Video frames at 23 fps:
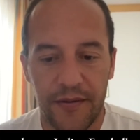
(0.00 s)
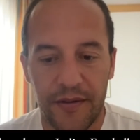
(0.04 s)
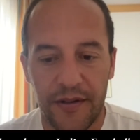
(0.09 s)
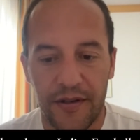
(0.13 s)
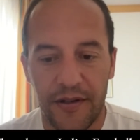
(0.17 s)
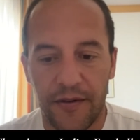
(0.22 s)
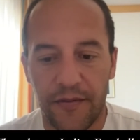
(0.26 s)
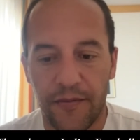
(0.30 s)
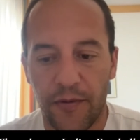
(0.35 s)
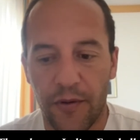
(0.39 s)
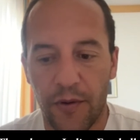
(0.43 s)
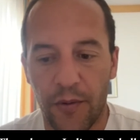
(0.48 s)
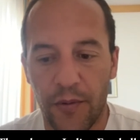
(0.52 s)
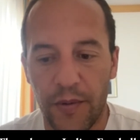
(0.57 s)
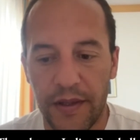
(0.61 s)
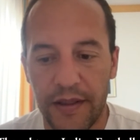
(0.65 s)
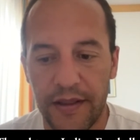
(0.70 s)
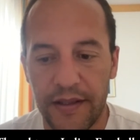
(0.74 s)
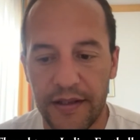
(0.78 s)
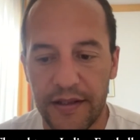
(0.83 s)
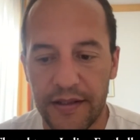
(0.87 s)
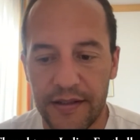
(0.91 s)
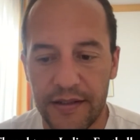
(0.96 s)
are
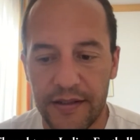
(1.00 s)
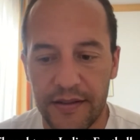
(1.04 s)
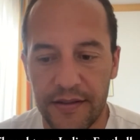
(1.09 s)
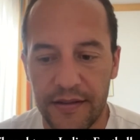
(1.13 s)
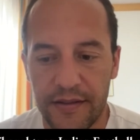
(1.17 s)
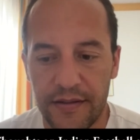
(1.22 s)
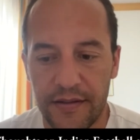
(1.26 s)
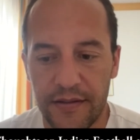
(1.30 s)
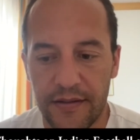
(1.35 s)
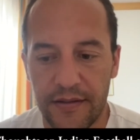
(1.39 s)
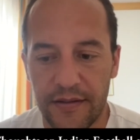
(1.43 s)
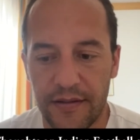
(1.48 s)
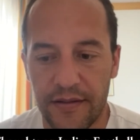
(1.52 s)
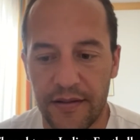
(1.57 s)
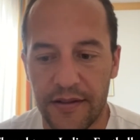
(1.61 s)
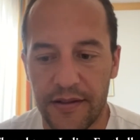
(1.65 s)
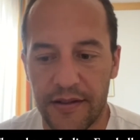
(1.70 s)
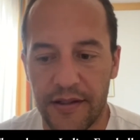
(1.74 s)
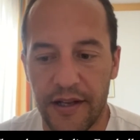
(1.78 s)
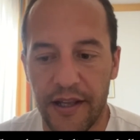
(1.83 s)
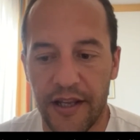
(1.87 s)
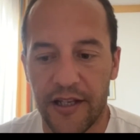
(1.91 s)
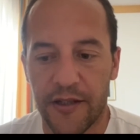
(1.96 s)
following this
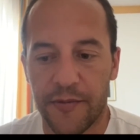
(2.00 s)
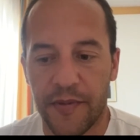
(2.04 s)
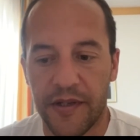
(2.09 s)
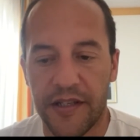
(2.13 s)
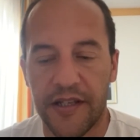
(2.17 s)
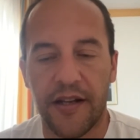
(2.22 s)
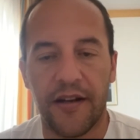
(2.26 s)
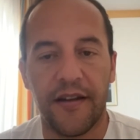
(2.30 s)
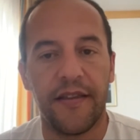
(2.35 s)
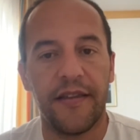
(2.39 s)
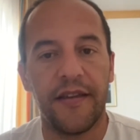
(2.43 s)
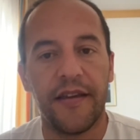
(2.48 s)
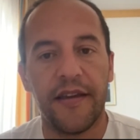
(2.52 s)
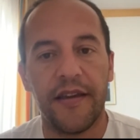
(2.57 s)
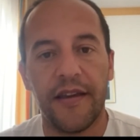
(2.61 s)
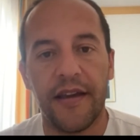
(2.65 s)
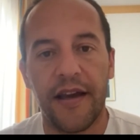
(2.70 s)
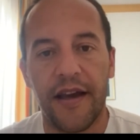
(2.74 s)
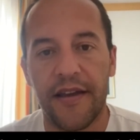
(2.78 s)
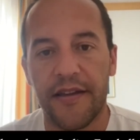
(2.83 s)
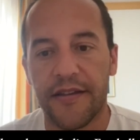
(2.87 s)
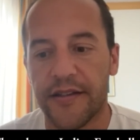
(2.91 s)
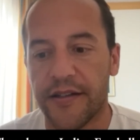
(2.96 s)
league, especially the
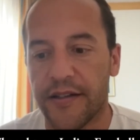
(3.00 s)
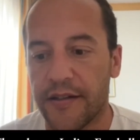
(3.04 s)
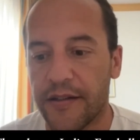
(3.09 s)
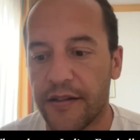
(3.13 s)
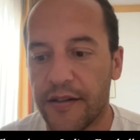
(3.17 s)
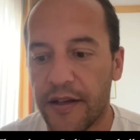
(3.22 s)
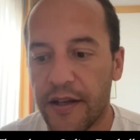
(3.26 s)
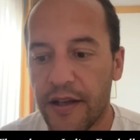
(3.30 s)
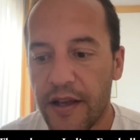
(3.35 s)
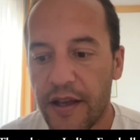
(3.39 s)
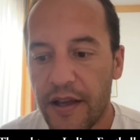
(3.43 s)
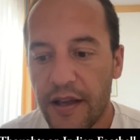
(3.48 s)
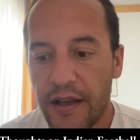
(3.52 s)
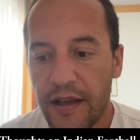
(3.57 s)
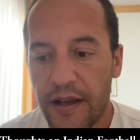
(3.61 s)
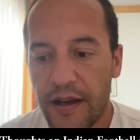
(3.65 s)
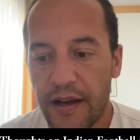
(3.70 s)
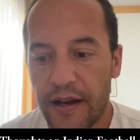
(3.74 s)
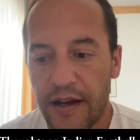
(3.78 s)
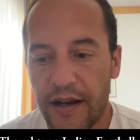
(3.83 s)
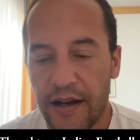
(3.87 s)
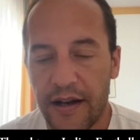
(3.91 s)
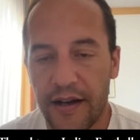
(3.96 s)
ISL,
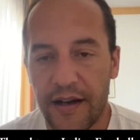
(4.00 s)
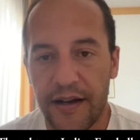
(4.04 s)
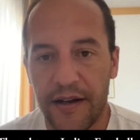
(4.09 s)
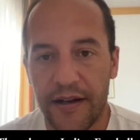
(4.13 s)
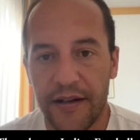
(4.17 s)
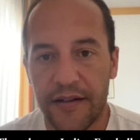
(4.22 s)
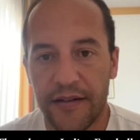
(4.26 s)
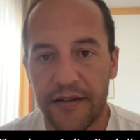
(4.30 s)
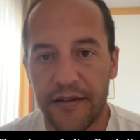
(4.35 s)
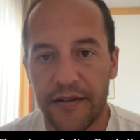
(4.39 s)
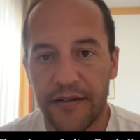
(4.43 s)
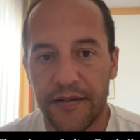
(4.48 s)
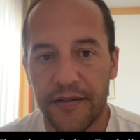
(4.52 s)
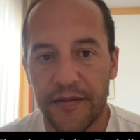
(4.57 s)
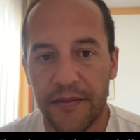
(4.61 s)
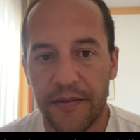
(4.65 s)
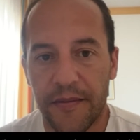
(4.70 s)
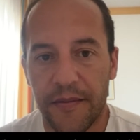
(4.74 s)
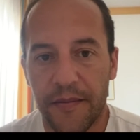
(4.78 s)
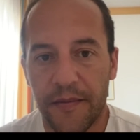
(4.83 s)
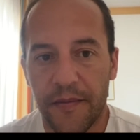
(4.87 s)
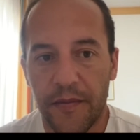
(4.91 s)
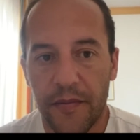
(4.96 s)

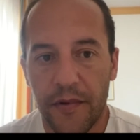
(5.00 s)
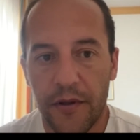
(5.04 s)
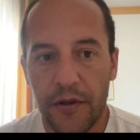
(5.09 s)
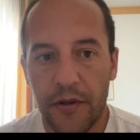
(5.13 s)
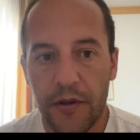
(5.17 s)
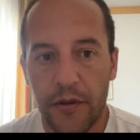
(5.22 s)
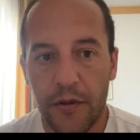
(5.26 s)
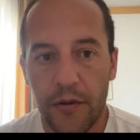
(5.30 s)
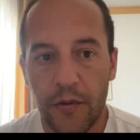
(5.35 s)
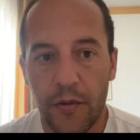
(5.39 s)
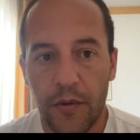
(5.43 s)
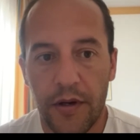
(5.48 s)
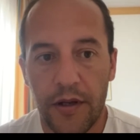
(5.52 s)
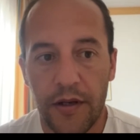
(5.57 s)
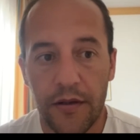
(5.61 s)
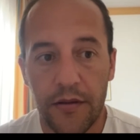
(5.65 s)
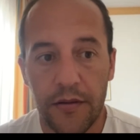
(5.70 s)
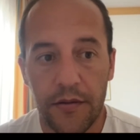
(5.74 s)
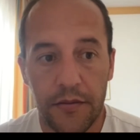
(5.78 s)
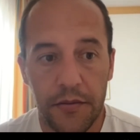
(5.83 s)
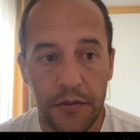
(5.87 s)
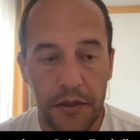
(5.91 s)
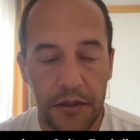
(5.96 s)
and
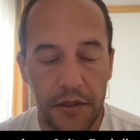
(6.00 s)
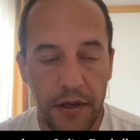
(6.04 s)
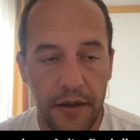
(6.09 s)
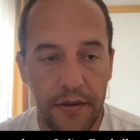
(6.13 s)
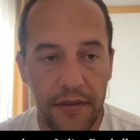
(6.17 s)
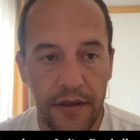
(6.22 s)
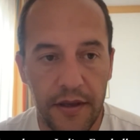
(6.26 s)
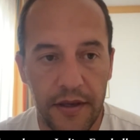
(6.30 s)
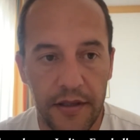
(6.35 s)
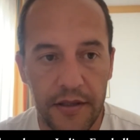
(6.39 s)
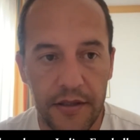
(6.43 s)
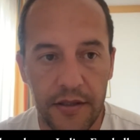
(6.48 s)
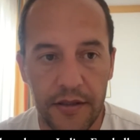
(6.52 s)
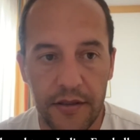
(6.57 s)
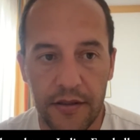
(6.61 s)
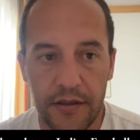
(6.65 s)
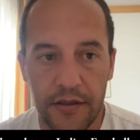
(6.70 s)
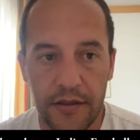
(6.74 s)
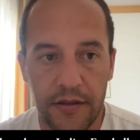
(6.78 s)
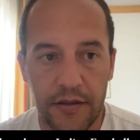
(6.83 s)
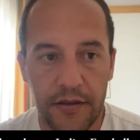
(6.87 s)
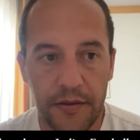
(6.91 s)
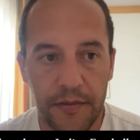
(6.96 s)
well, I think it's
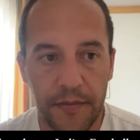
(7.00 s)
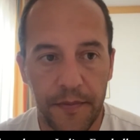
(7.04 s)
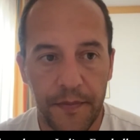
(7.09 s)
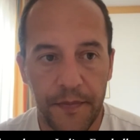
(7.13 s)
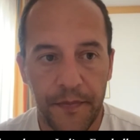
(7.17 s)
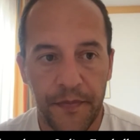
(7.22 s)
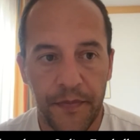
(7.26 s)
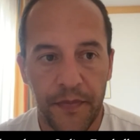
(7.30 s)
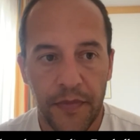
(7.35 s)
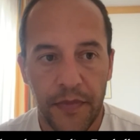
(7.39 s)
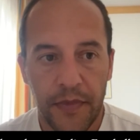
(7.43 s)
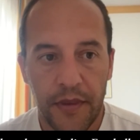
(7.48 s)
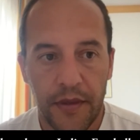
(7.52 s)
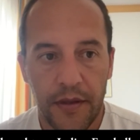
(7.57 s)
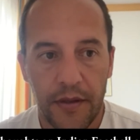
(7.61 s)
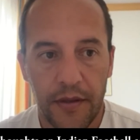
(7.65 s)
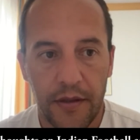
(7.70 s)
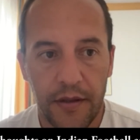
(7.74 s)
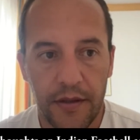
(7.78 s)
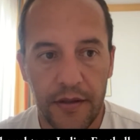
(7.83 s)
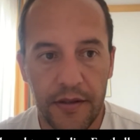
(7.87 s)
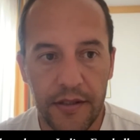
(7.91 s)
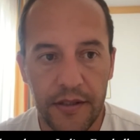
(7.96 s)

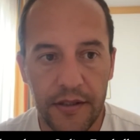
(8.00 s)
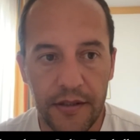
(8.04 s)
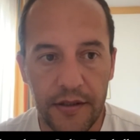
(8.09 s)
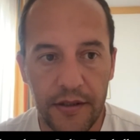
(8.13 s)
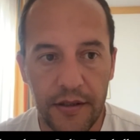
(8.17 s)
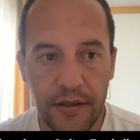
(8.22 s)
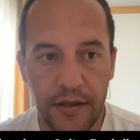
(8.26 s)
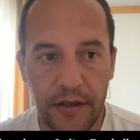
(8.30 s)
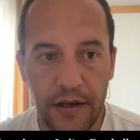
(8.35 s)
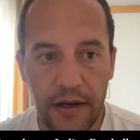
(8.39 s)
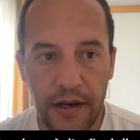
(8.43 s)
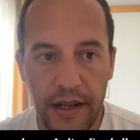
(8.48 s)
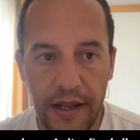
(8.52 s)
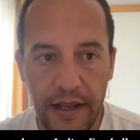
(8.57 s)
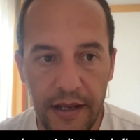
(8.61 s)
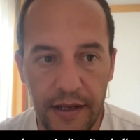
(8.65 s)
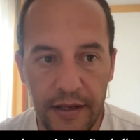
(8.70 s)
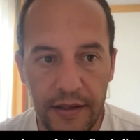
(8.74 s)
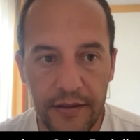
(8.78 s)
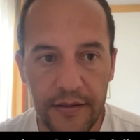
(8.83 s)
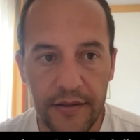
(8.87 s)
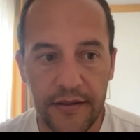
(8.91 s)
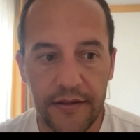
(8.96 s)
a
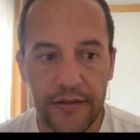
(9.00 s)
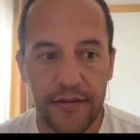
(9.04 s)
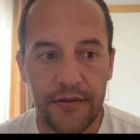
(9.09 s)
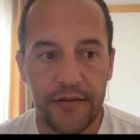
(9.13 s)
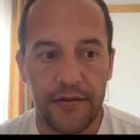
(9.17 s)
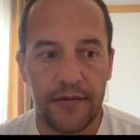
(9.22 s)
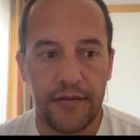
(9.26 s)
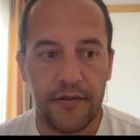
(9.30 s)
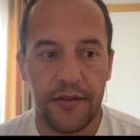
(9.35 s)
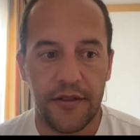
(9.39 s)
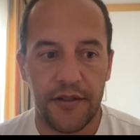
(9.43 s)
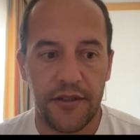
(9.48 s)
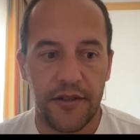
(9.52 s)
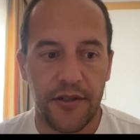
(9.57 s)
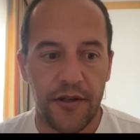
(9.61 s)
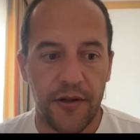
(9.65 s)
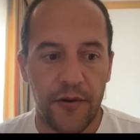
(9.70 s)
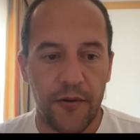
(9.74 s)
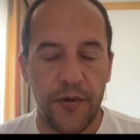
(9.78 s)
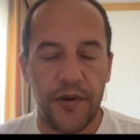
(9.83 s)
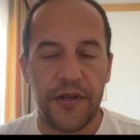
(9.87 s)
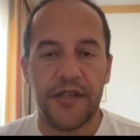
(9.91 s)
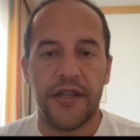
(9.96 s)
league that is
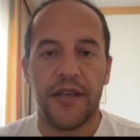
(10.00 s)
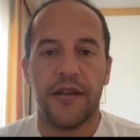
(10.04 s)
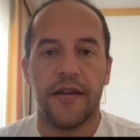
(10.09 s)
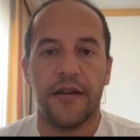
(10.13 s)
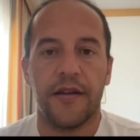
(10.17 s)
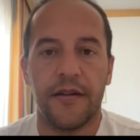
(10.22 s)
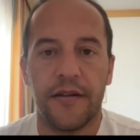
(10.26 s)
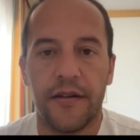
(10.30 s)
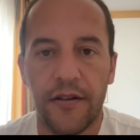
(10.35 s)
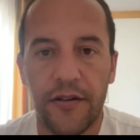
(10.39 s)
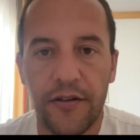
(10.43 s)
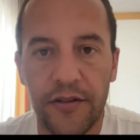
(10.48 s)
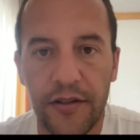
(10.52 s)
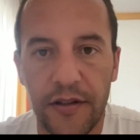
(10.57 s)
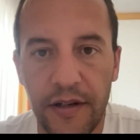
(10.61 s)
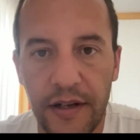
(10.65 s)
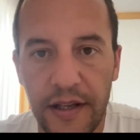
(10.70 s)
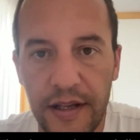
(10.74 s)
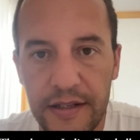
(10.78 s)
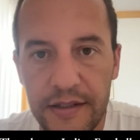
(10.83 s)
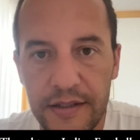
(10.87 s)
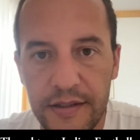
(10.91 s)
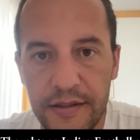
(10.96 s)
increasing a lot in
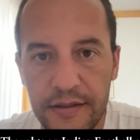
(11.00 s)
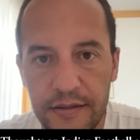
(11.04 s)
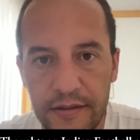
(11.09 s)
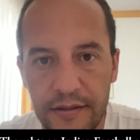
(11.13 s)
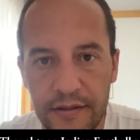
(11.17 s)
last